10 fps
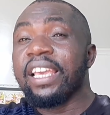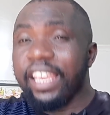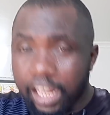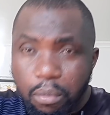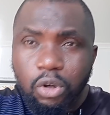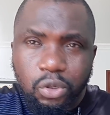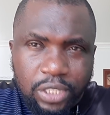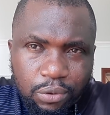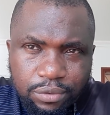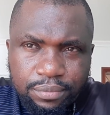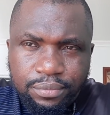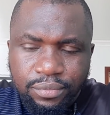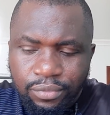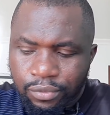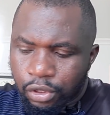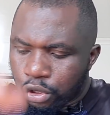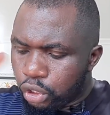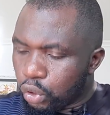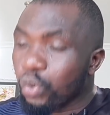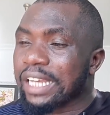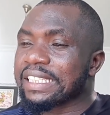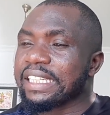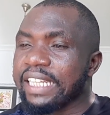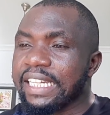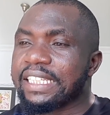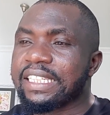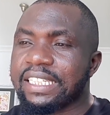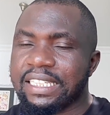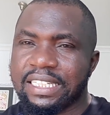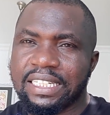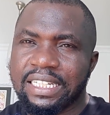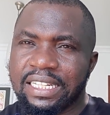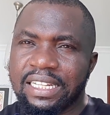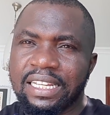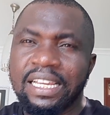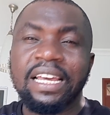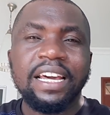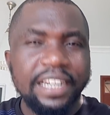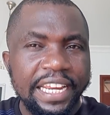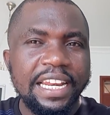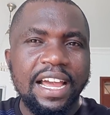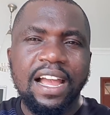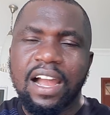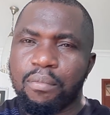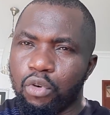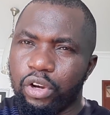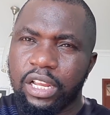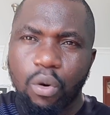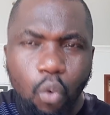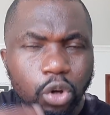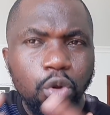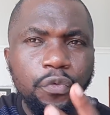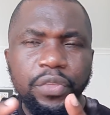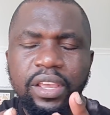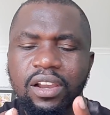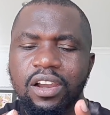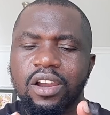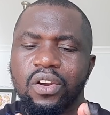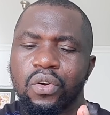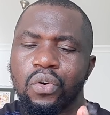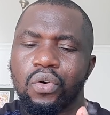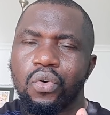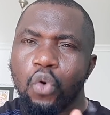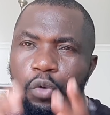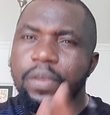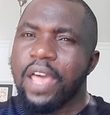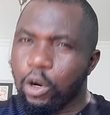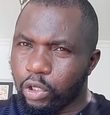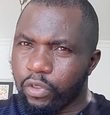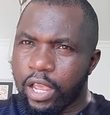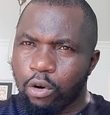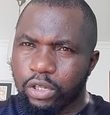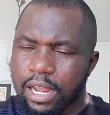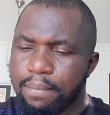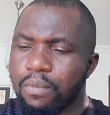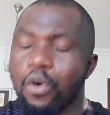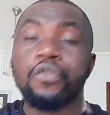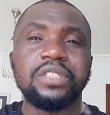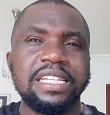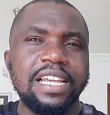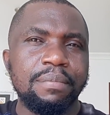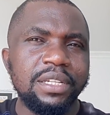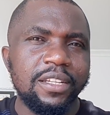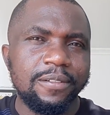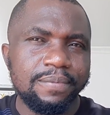in Bondo town to castigate Raila Amolo Odinga. What do you think would be out the outcome of such a meeting?